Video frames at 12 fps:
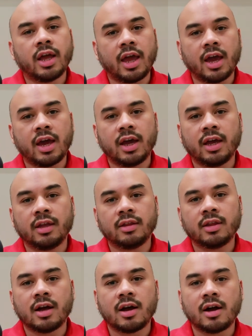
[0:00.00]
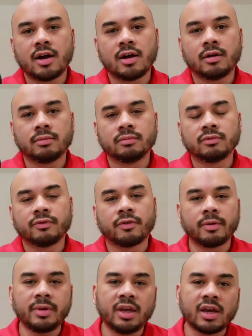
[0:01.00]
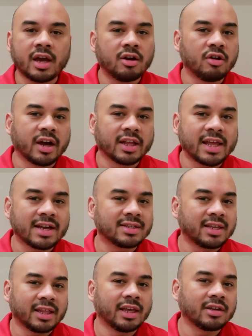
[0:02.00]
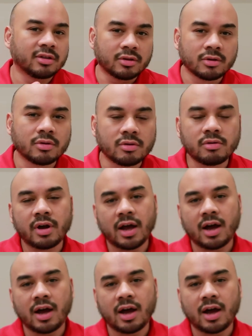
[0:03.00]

And for me, I look at aesthetics too,